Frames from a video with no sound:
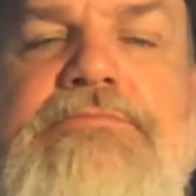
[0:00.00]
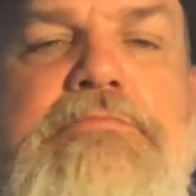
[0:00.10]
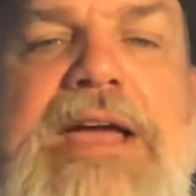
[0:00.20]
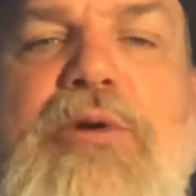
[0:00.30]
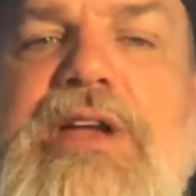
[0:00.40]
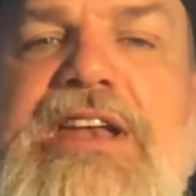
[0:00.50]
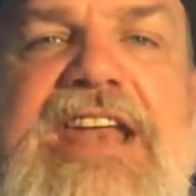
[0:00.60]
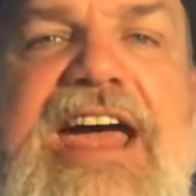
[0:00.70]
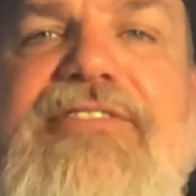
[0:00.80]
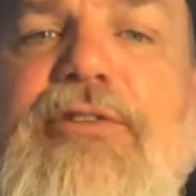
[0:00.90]
May we
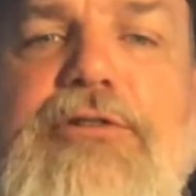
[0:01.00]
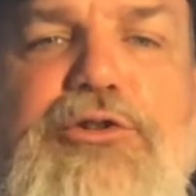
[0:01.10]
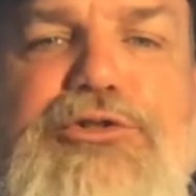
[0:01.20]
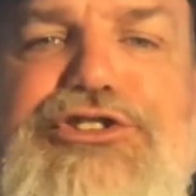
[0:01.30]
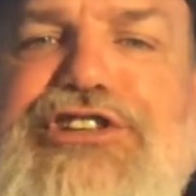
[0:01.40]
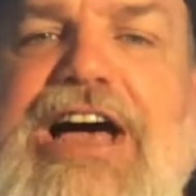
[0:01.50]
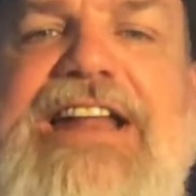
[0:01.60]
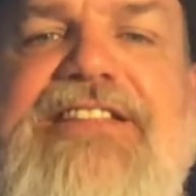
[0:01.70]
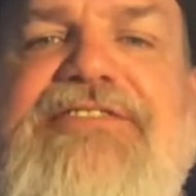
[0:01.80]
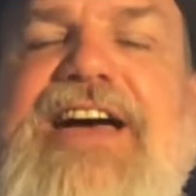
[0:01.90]
never lose sight
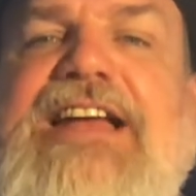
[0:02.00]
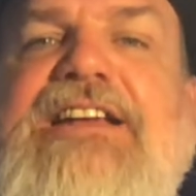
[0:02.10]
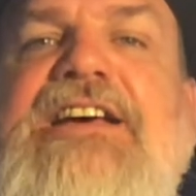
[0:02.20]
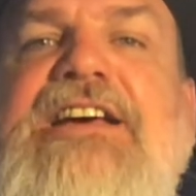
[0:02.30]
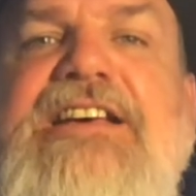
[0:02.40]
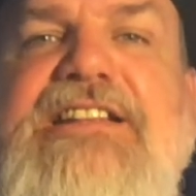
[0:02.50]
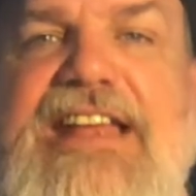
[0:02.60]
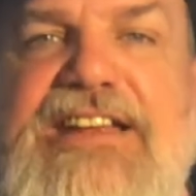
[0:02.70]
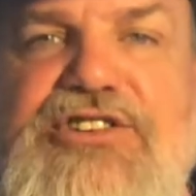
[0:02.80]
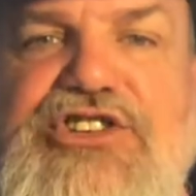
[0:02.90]
of the fact
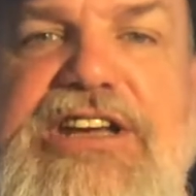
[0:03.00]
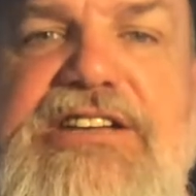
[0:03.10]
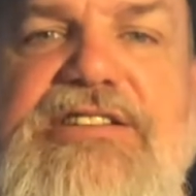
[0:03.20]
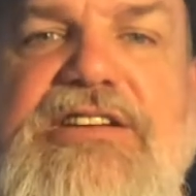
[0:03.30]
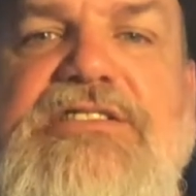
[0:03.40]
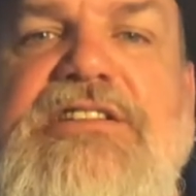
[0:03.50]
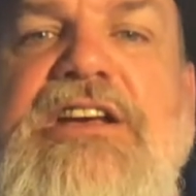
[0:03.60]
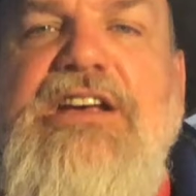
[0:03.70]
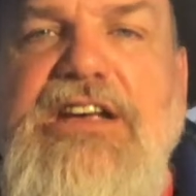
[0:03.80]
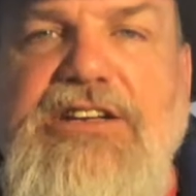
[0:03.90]
that Jesus
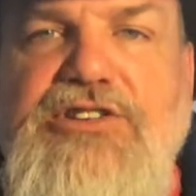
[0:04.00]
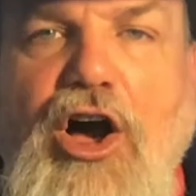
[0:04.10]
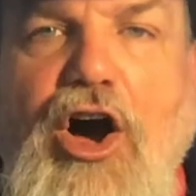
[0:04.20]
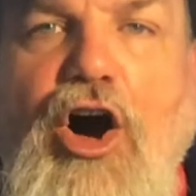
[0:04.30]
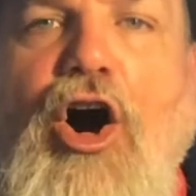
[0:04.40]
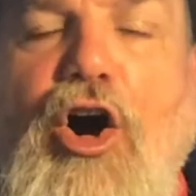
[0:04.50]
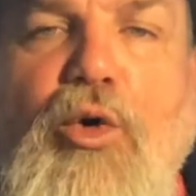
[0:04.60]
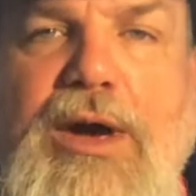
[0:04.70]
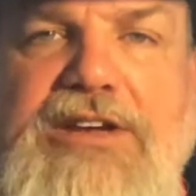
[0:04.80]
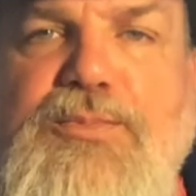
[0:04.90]
is
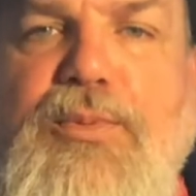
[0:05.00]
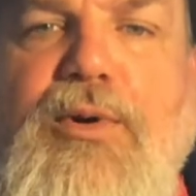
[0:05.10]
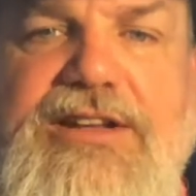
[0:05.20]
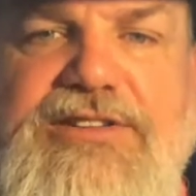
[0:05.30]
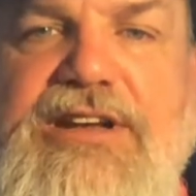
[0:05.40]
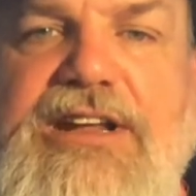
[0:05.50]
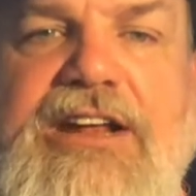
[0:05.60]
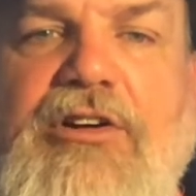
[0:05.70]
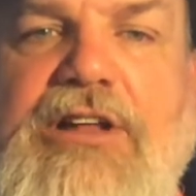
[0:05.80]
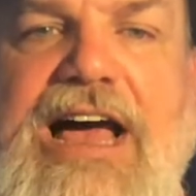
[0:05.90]
always present in
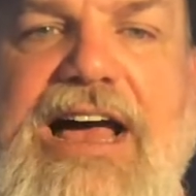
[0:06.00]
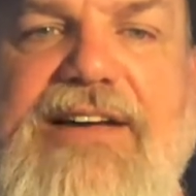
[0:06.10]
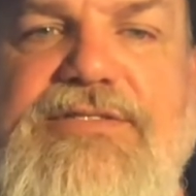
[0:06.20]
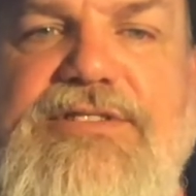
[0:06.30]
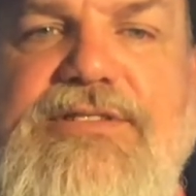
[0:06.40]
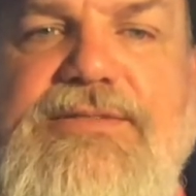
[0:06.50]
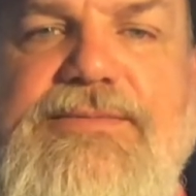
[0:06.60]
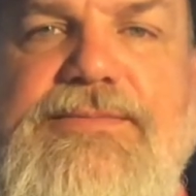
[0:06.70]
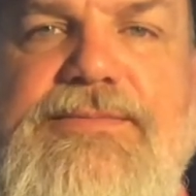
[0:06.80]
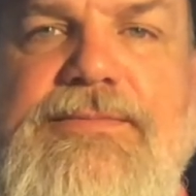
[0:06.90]
our lives.
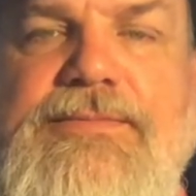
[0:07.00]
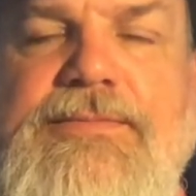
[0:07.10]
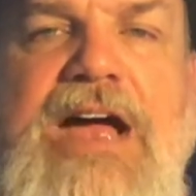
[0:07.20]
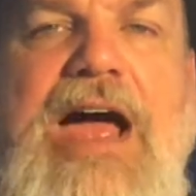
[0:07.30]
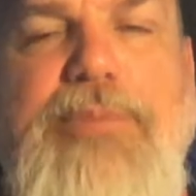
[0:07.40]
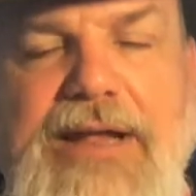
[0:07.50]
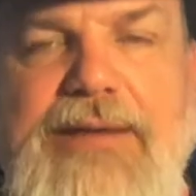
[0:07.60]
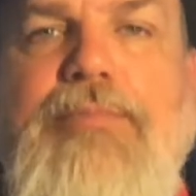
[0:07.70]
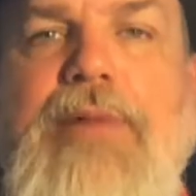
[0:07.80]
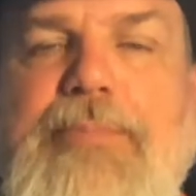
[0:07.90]

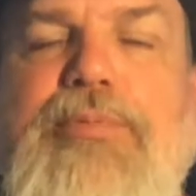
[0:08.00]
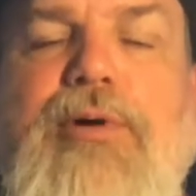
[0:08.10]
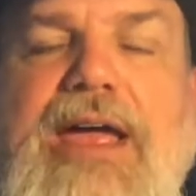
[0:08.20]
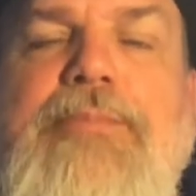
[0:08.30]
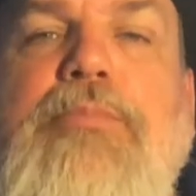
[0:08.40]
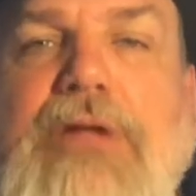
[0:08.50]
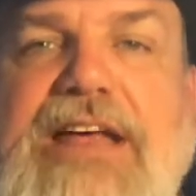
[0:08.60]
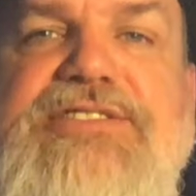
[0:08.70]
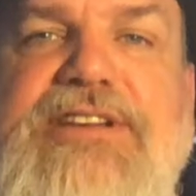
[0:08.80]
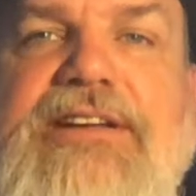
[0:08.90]
I pray
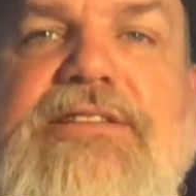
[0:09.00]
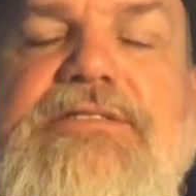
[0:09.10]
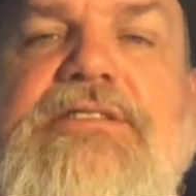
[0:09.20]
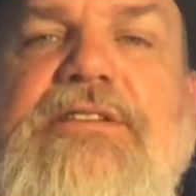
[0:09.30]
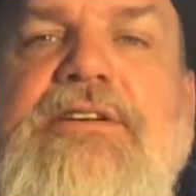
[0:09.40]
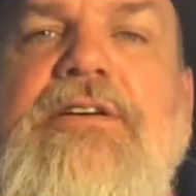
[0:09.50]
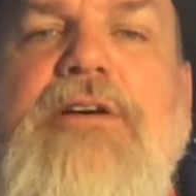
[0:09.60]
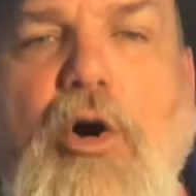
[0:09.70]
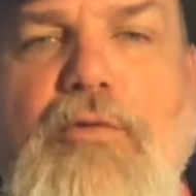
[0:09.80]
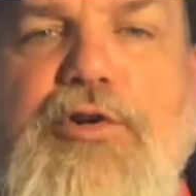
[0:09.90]
blessing
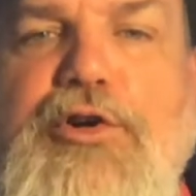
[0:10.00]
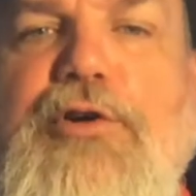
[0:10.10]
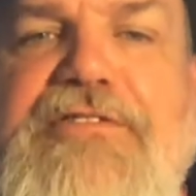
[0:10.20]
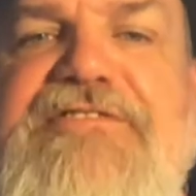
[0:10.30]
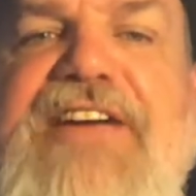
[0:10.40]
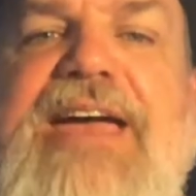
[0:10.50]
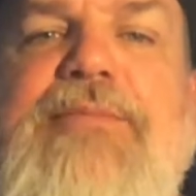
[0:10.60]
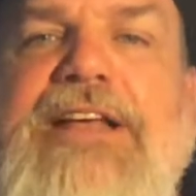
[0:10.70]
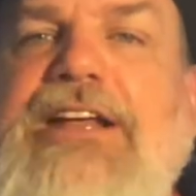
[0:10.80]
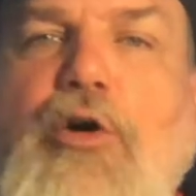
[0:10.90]
over your
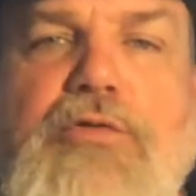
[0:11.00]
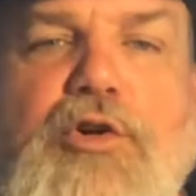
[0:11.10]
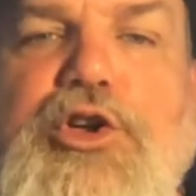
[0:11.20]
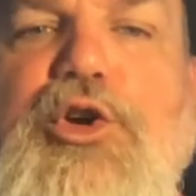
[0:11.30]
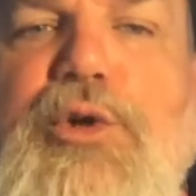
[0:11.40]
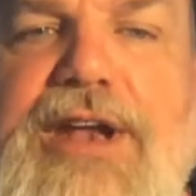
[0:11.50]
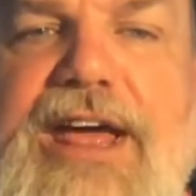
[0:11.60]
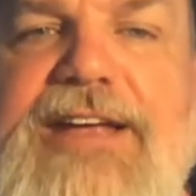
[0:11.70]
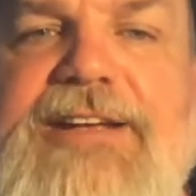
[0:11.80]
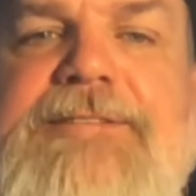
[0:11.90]
family and over you today.